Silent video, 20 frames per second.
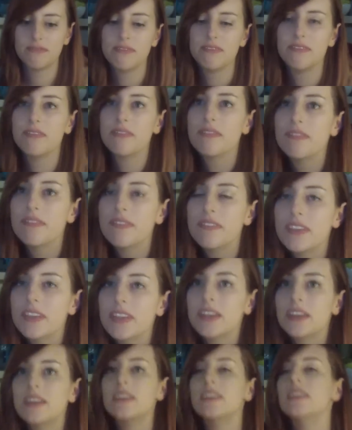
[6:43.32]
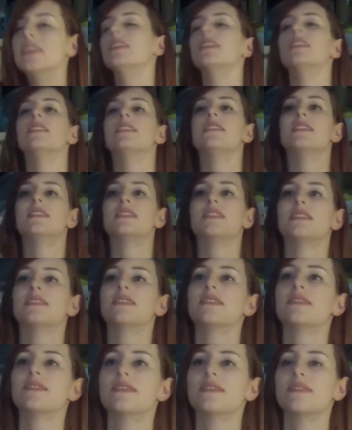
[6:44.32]

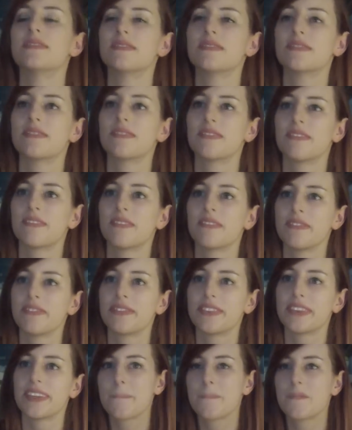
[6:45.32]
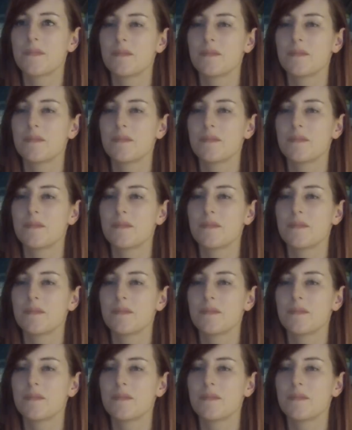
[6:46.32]
(silent)